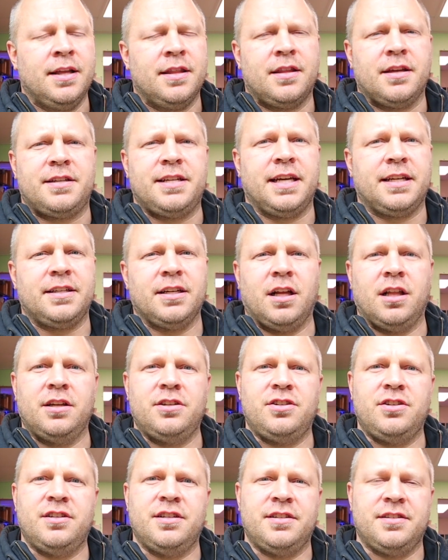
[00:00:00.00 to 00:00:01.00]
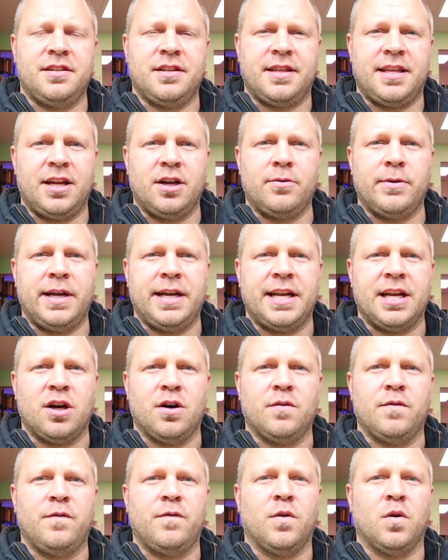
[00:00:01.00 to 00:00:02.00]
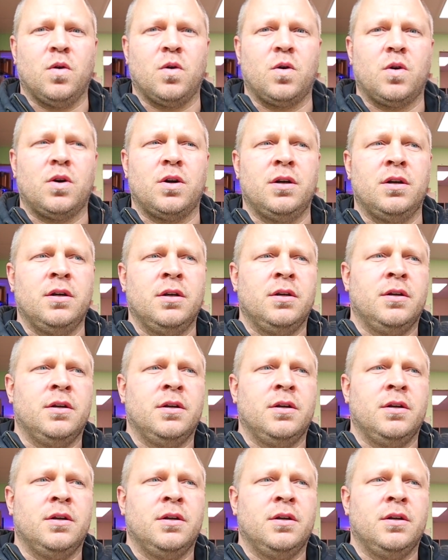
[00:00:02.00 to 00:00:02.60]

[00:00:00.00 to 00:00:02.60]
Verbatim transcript: The technology isn't there right now for